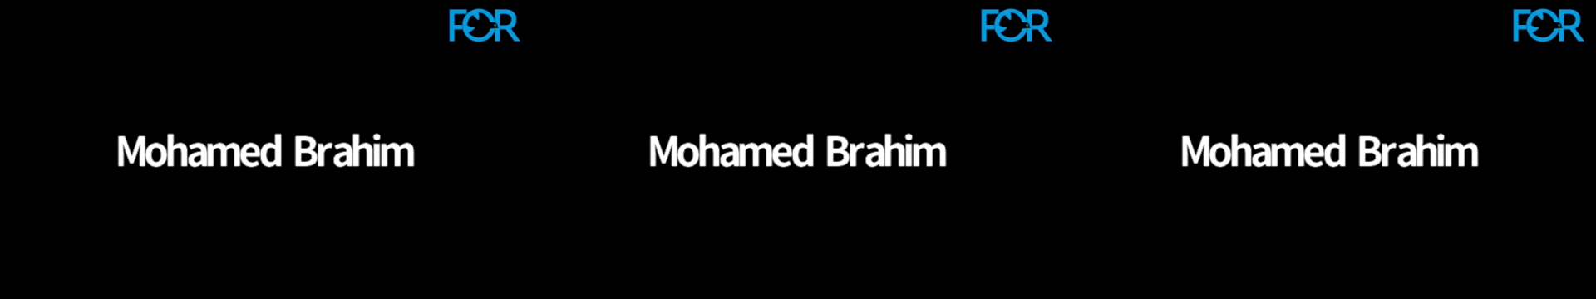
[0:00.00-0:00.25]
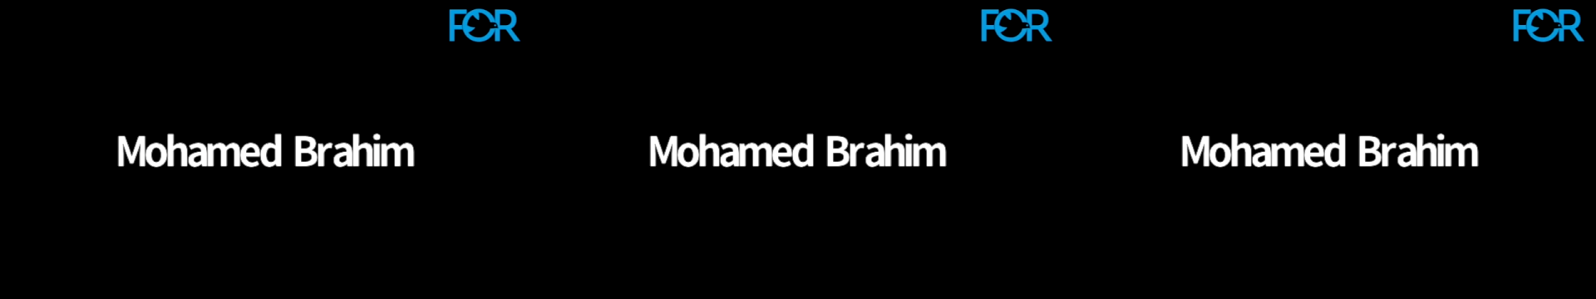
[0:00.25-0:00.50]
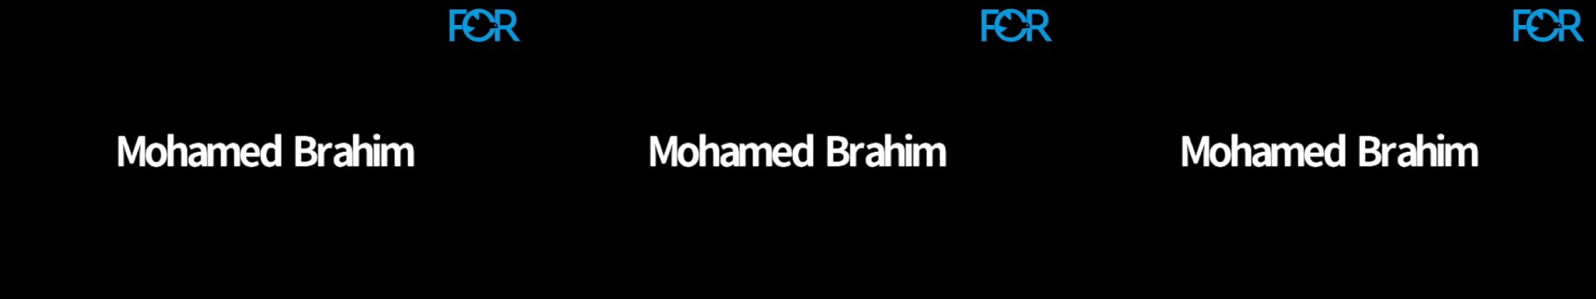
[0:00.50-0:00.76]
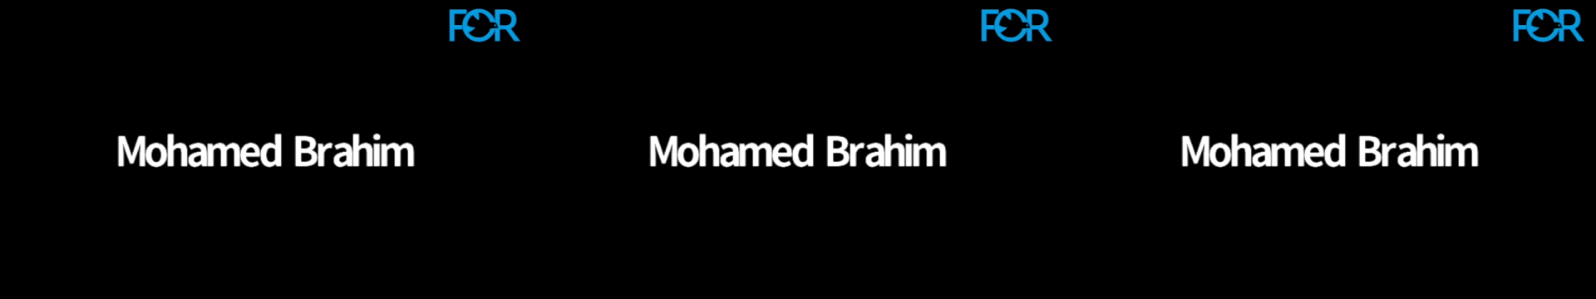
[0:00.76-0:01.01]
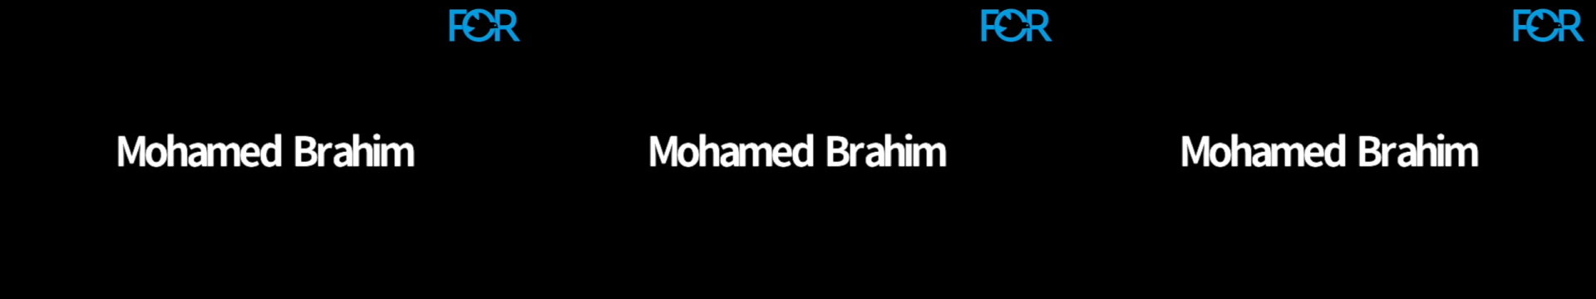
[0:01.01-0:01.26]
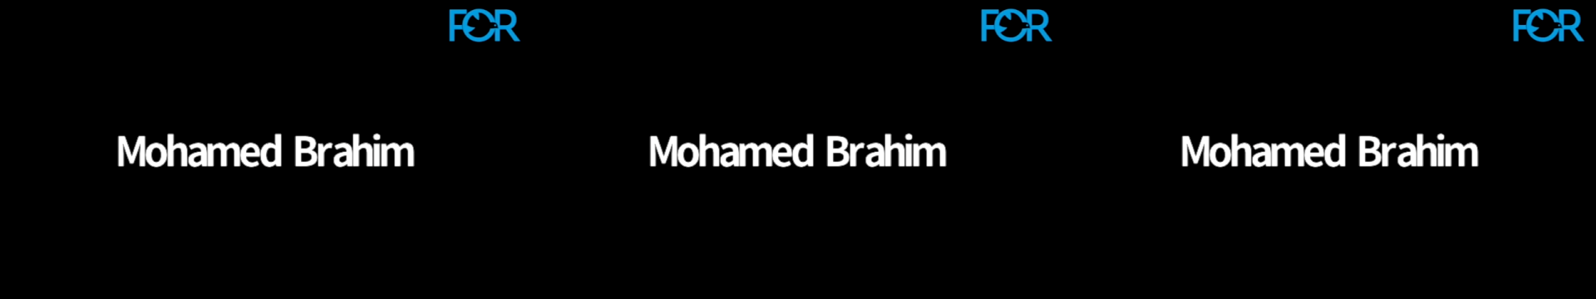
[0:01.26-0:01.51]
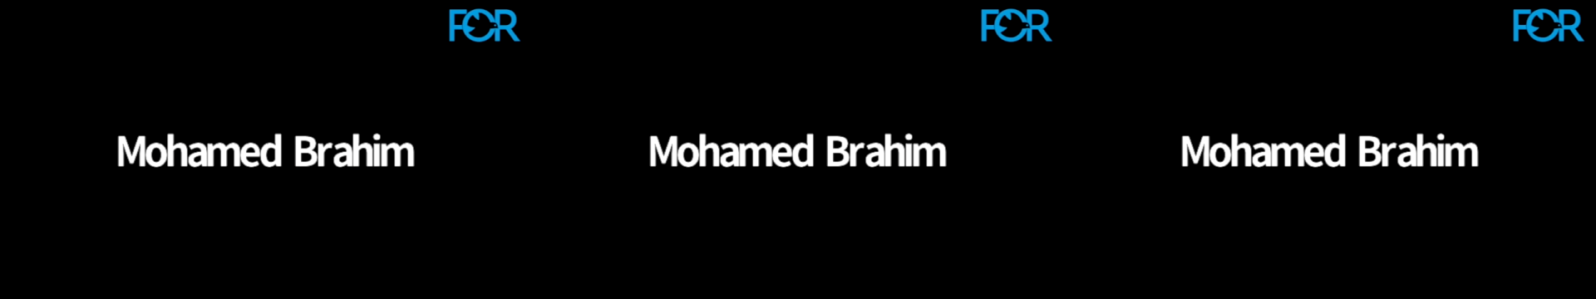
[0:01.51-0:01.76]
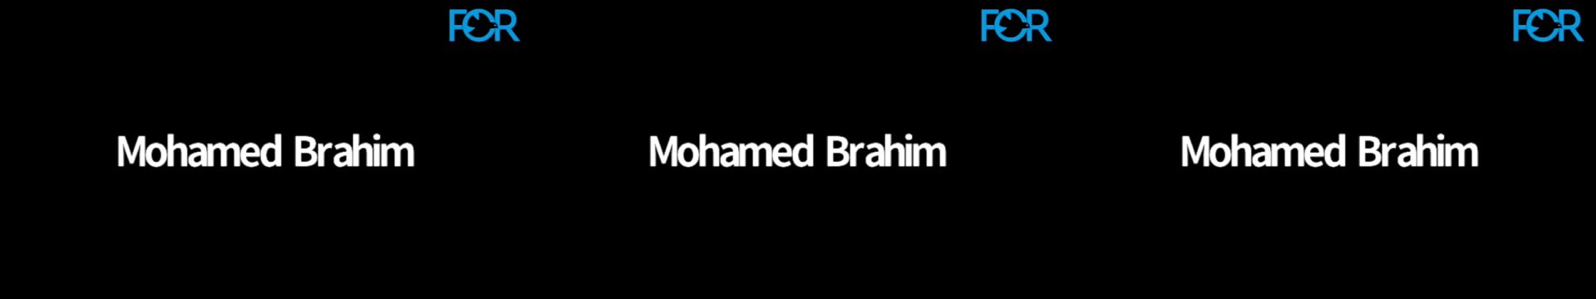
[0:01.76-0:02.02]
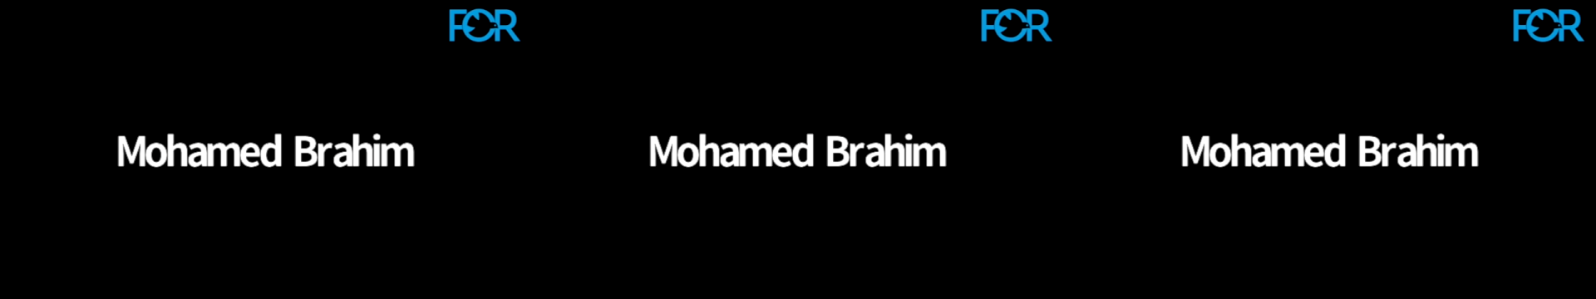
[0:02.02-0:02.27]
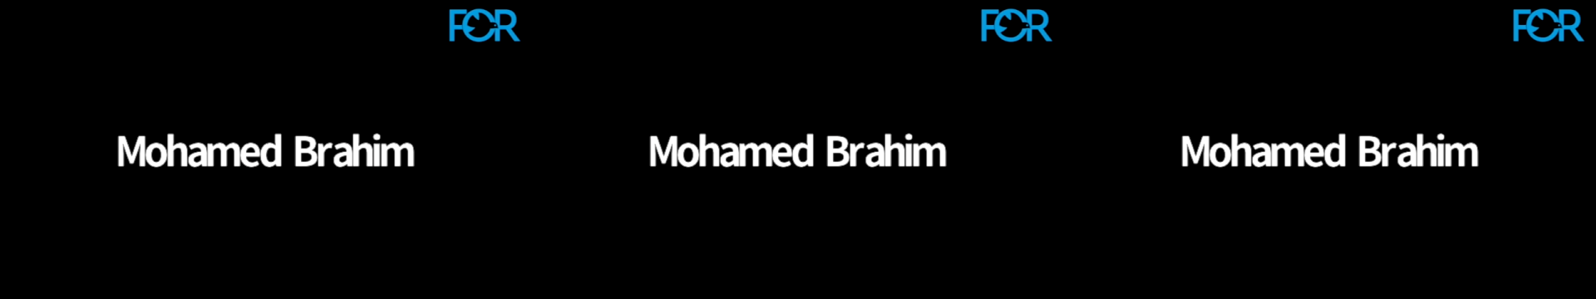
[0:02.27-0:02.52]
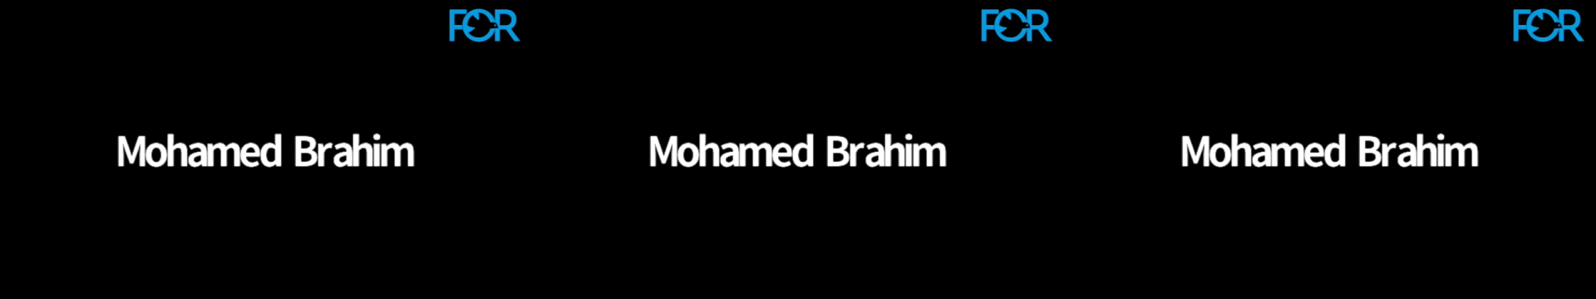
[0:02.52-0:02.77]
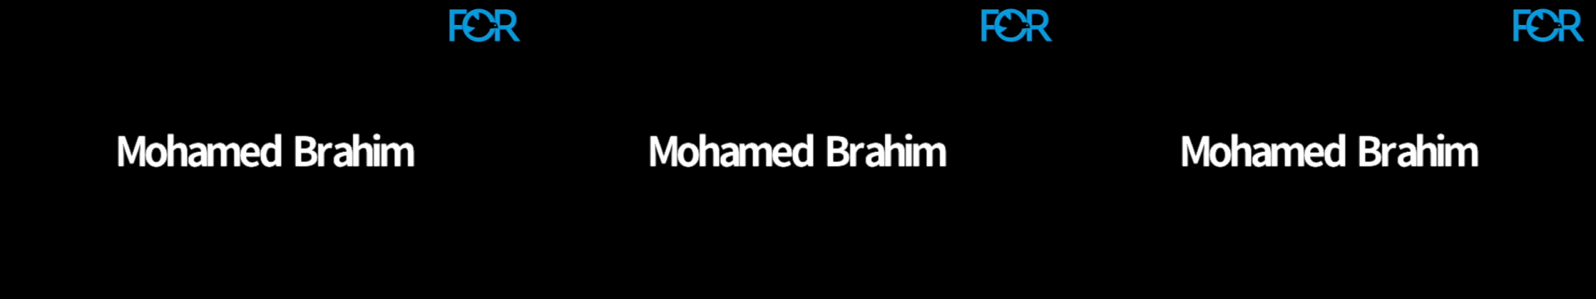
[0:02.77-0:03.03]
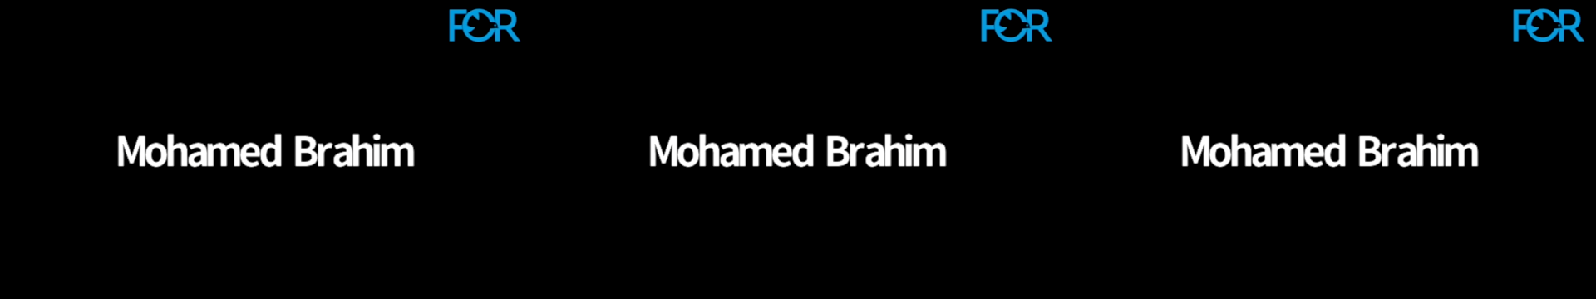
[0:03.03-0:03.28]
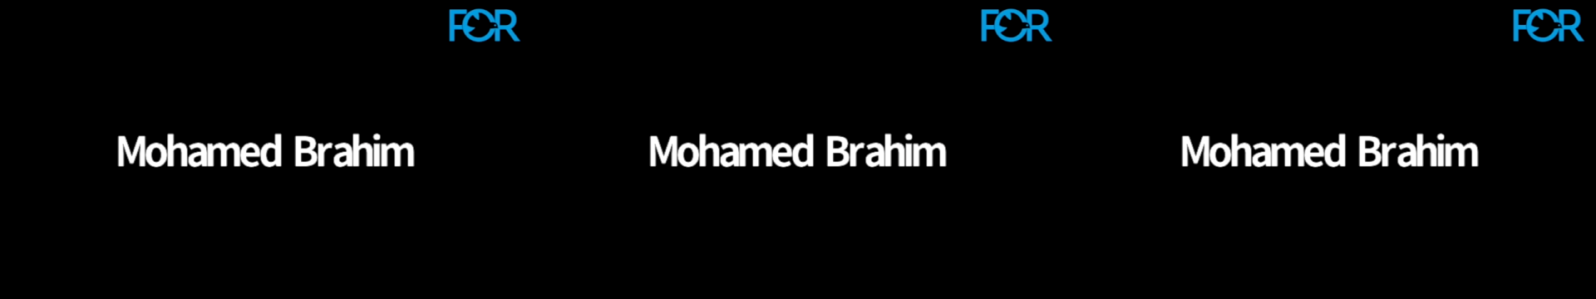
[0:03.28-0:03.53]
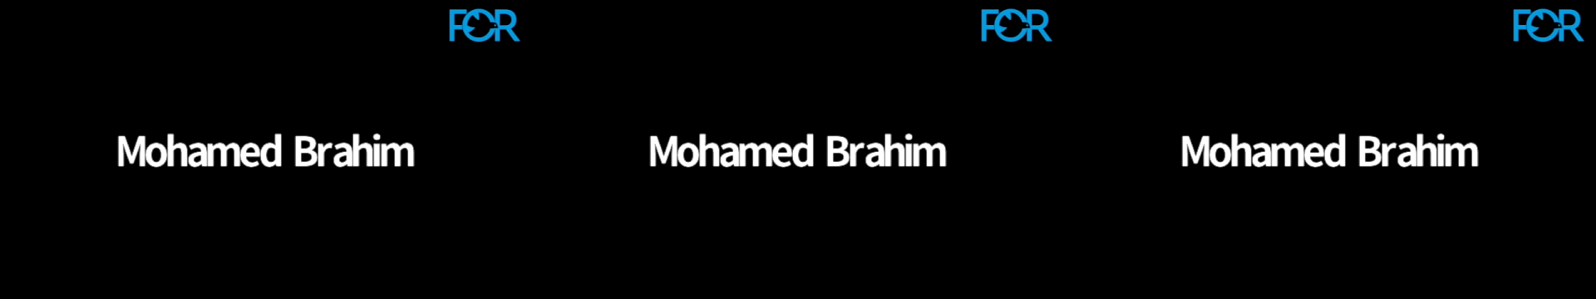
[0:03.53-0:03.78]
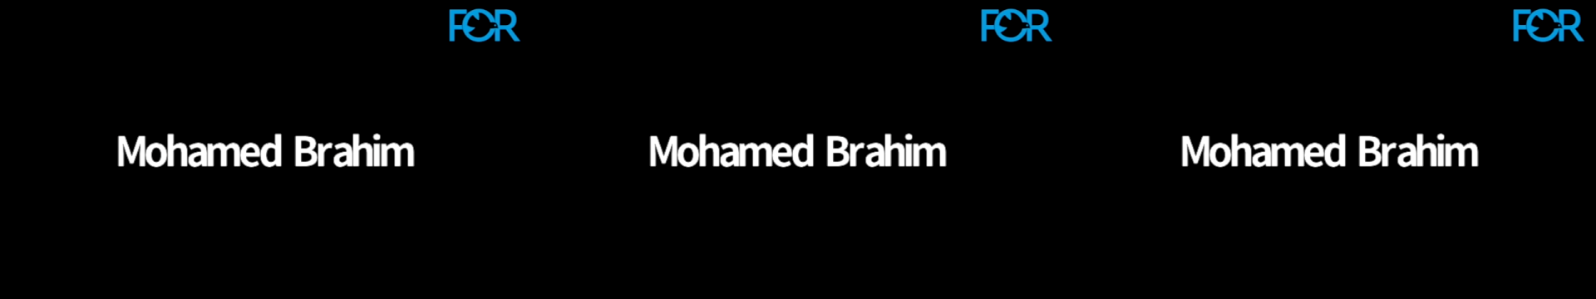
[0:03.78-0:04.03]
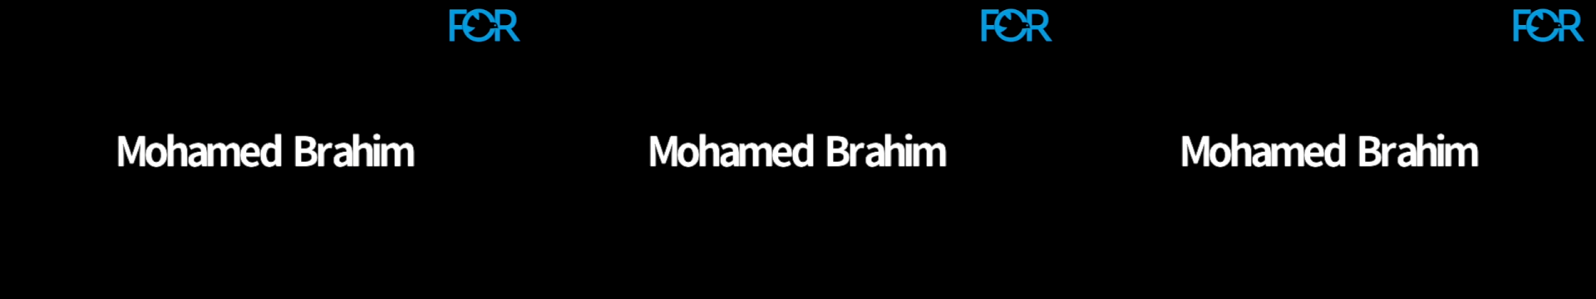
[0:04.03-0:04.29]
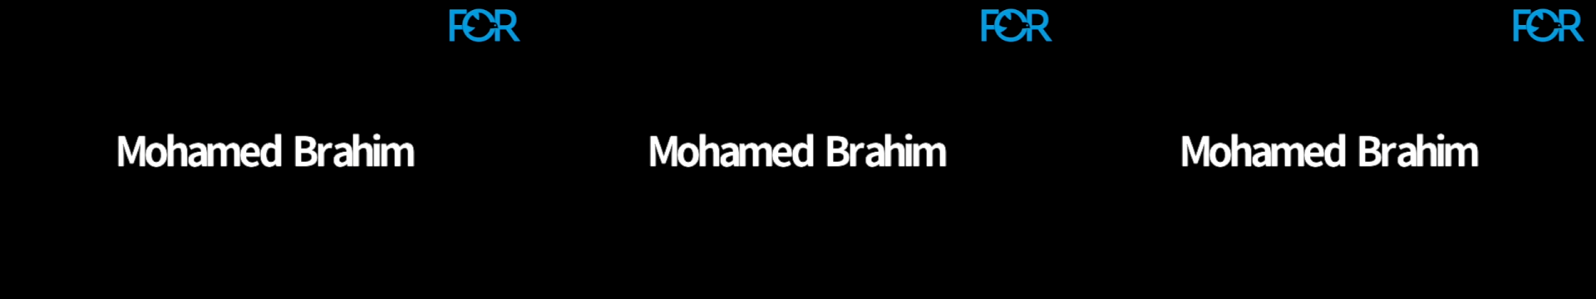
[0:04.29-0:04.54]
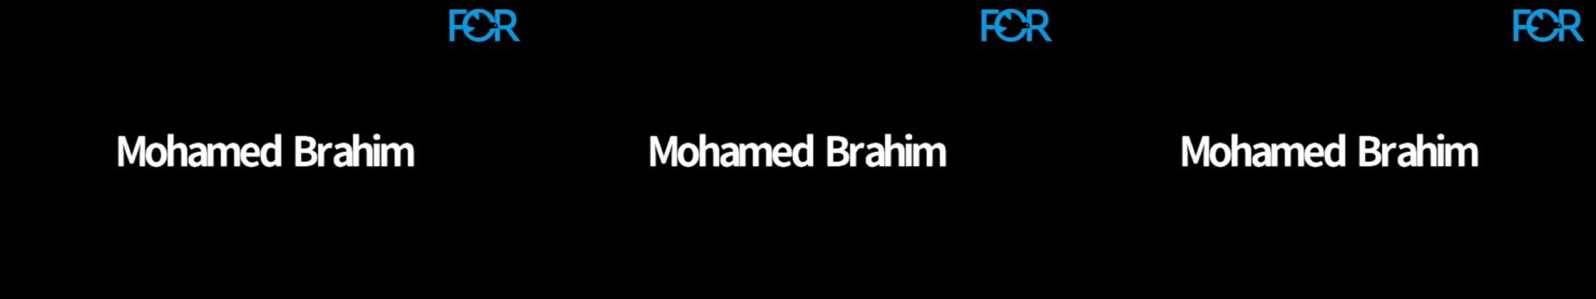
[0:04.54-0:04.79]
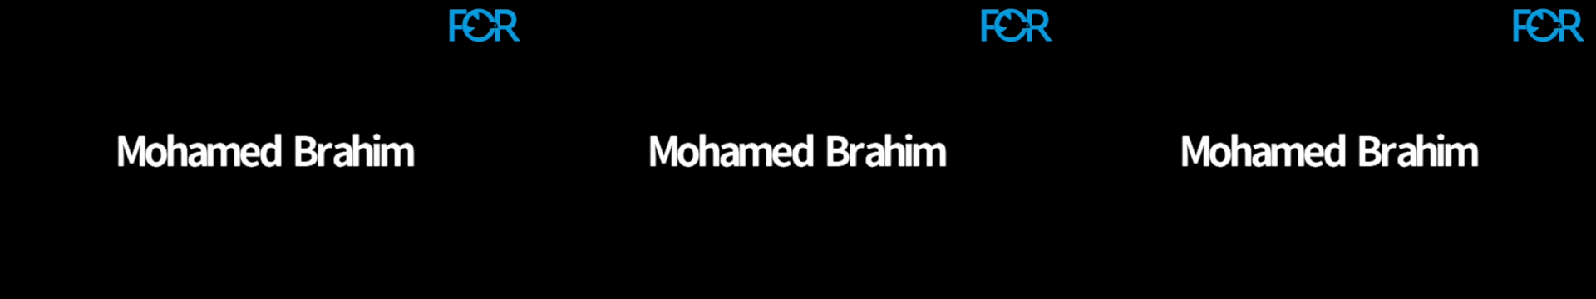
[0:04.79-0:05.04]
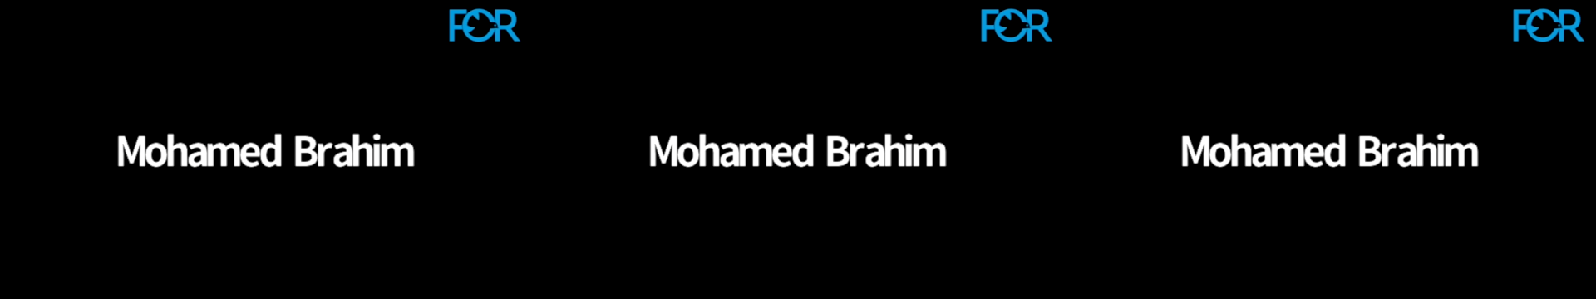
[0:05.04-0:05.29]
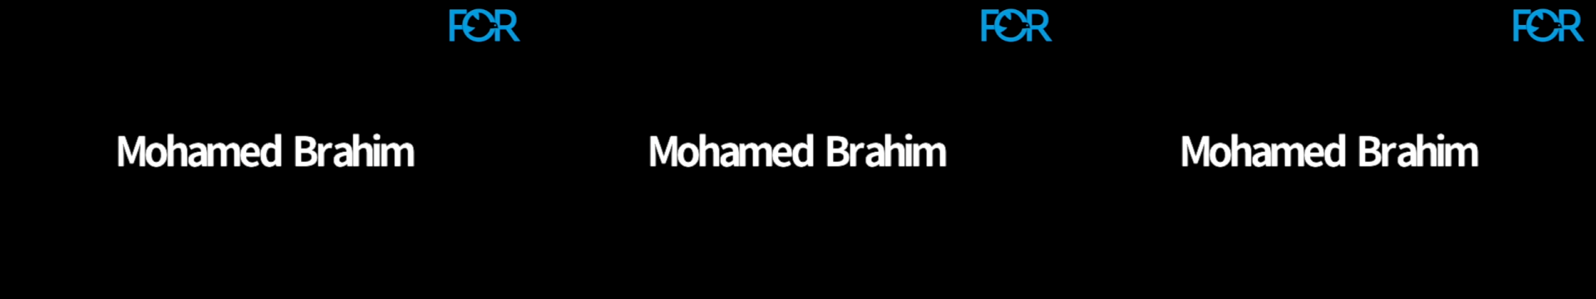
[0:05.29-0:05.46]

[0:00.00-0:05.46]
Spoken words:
[unreadable: no face in view]